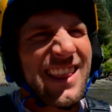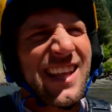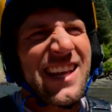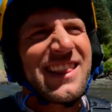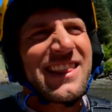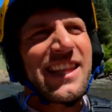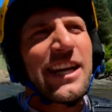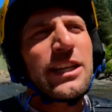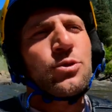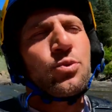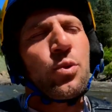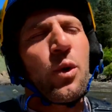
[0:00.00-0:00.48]
I
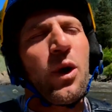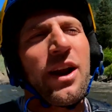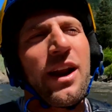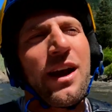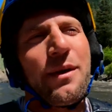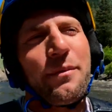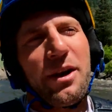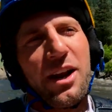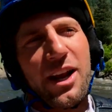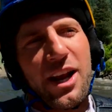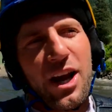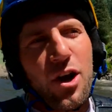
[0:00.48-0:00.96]
think this one
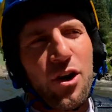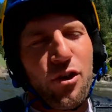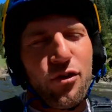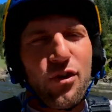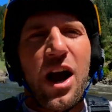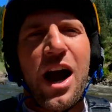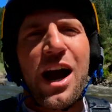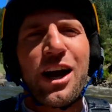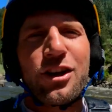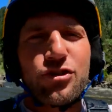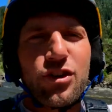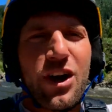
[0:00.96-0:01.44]
I'm going to go to
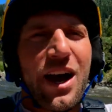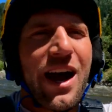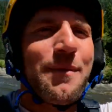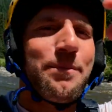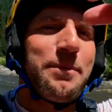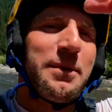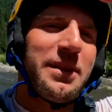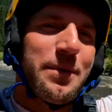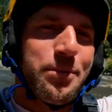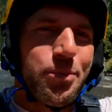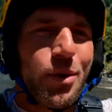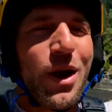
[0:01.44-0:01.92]
rock
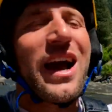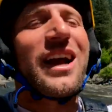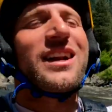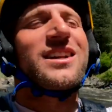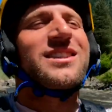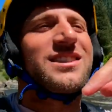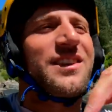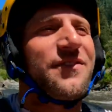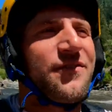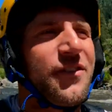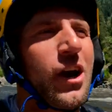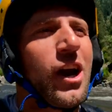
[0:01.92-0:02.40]
drop and then
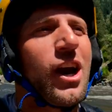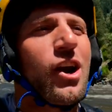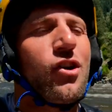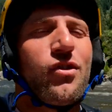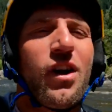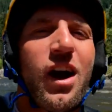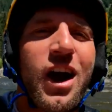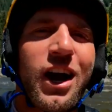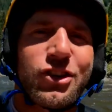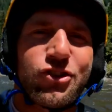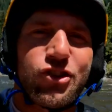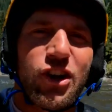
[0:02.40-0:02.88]
practice the ferry at
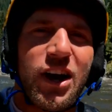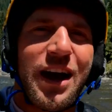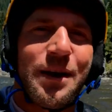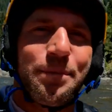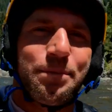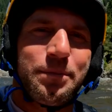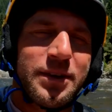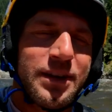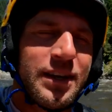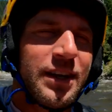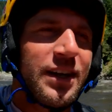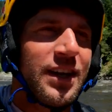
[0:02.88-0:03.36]
rock
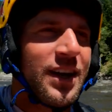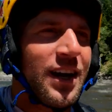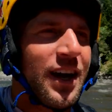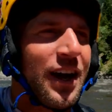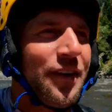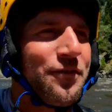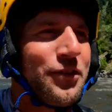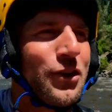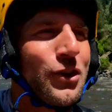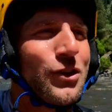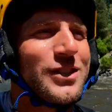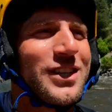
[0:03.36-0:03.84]
drop
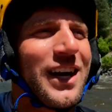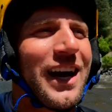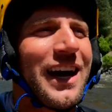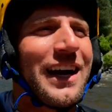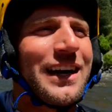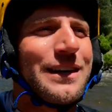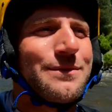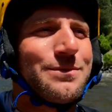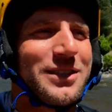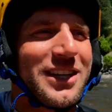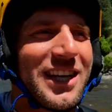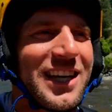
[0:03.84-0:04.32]
a few
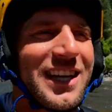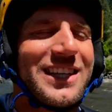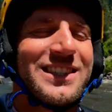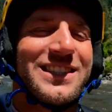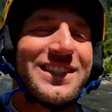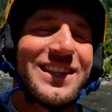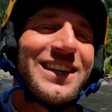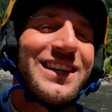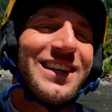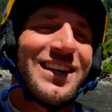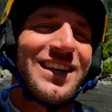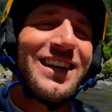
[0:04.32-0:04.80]
times,
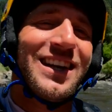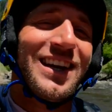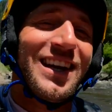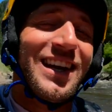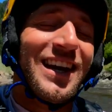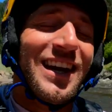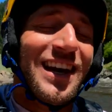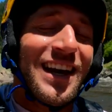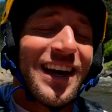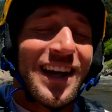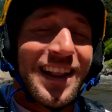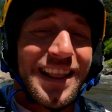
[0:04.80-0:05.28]
because
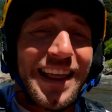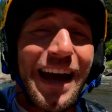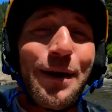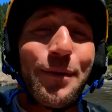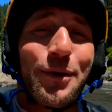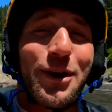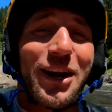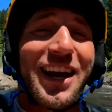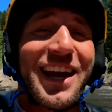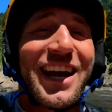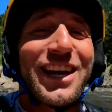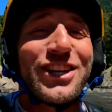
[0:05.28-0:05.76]
that
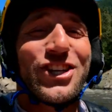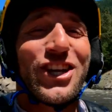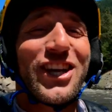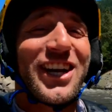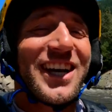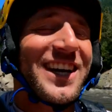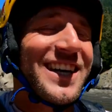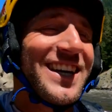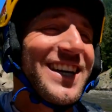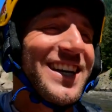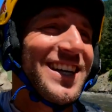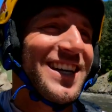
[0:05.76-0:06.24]
one will get
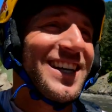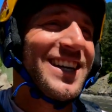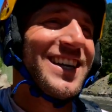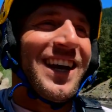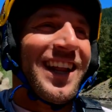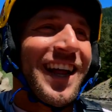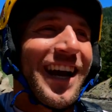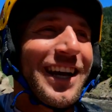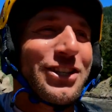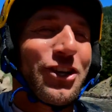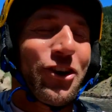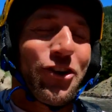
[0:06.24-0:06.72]
you.
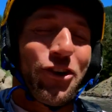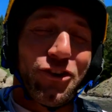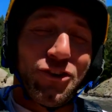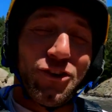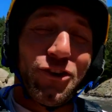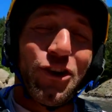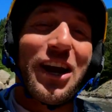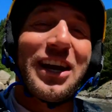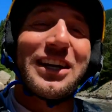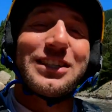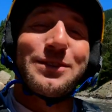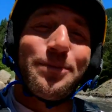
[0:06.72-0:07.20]
That's a
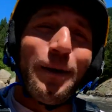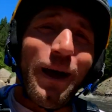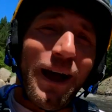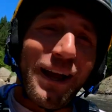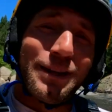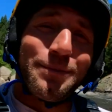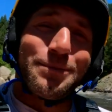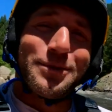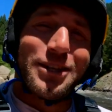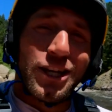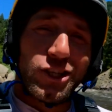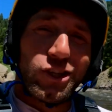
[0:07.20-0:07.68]
great
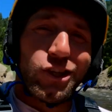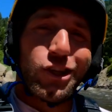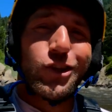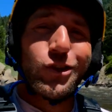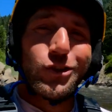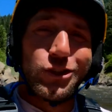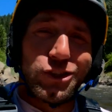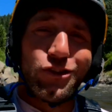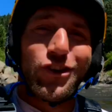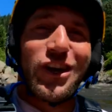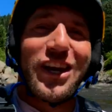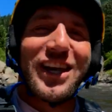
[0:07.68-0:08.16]
spot to potentially
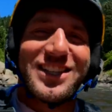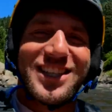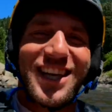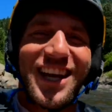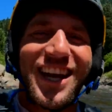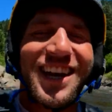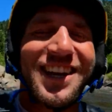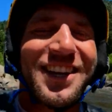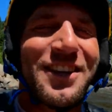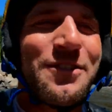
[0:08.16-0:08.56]
lose the race.